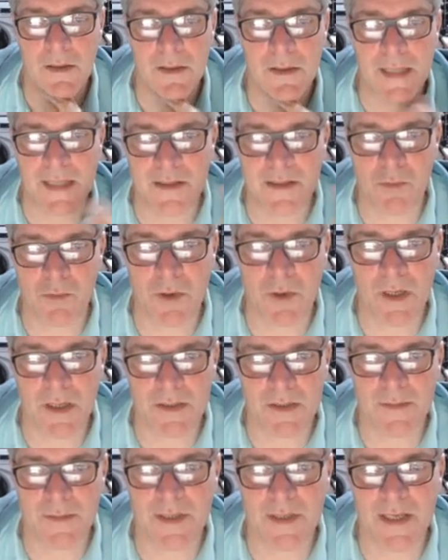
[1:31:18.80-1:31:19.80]
that's one
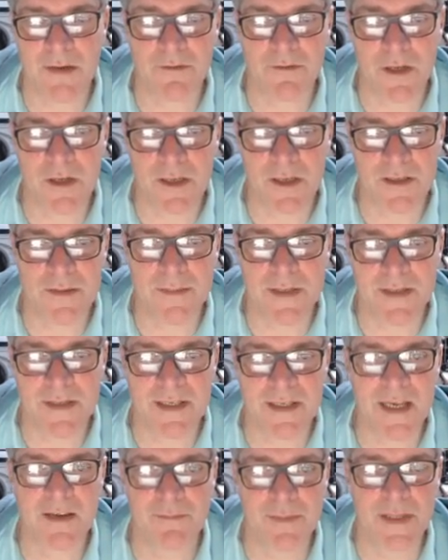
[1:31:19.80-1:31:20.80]
item. The other item is
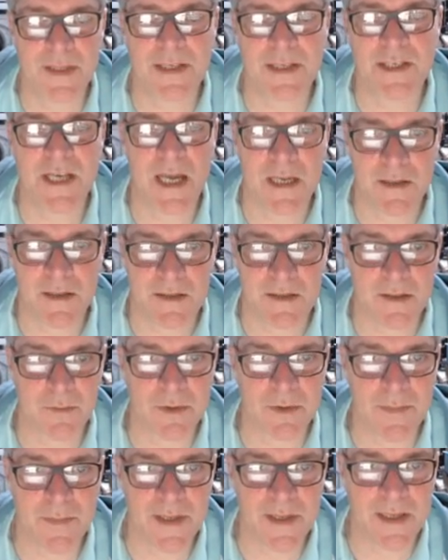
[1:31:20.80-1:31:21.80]
the FPGA because I
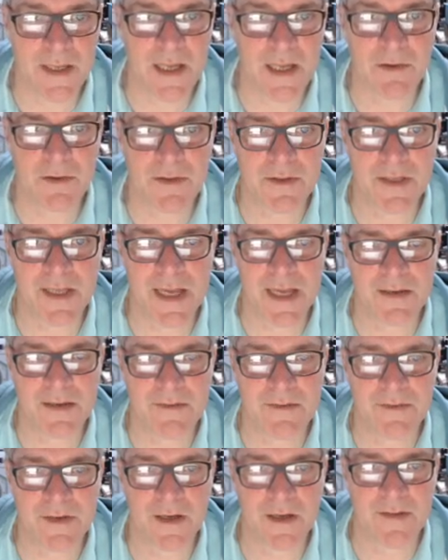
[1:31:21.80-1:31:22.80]
want to be able to go to the
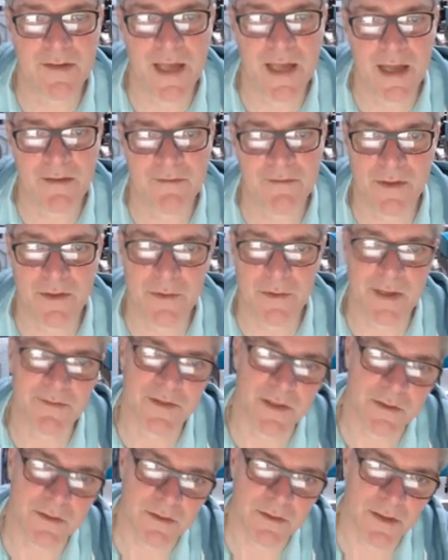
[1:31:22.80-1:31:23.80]
85F. So we have
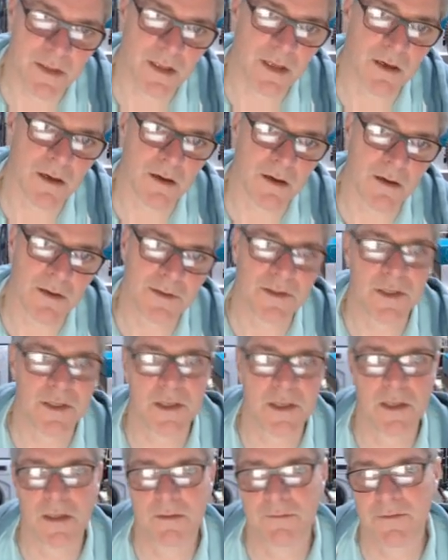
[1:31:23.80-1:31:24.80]
to use the
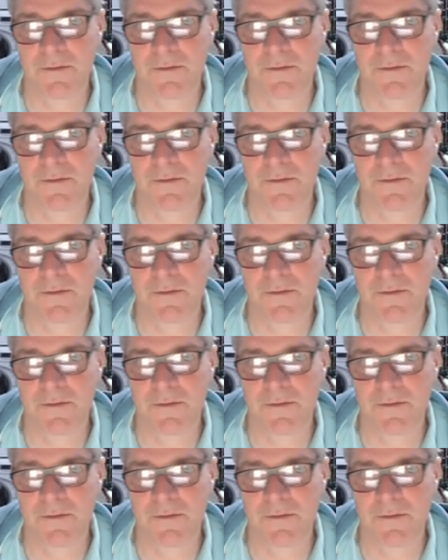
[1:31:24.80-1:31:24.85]
larger